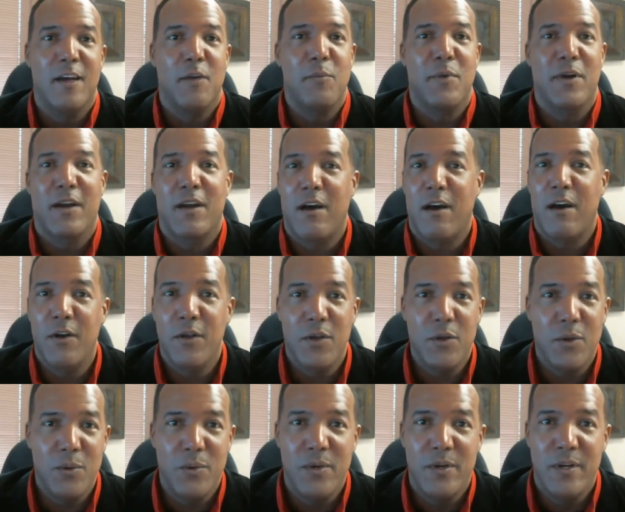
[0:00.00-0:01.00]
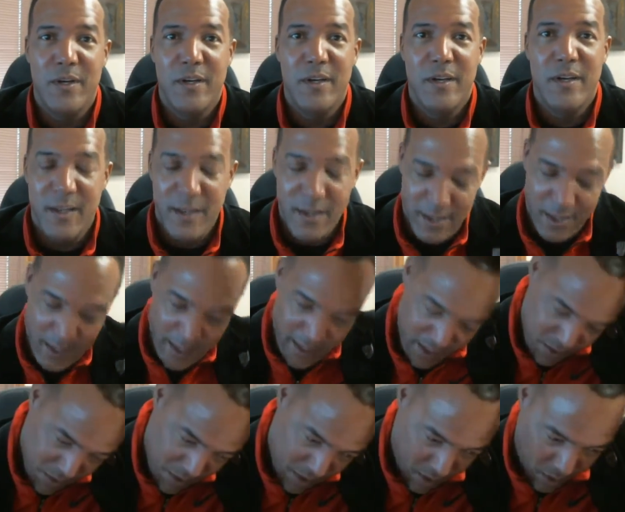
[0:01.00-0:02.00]
I'm going to call you and
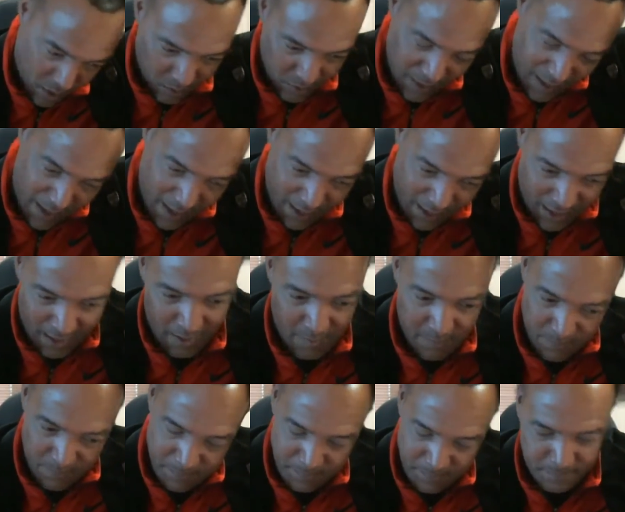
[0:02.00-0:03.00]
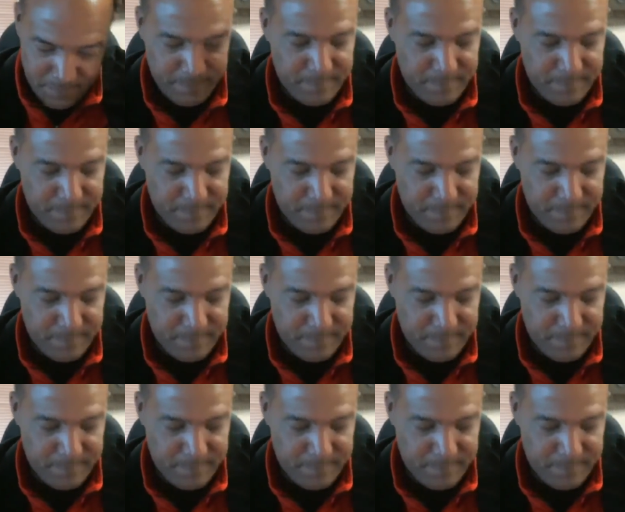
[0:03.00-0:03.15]
let you know that um,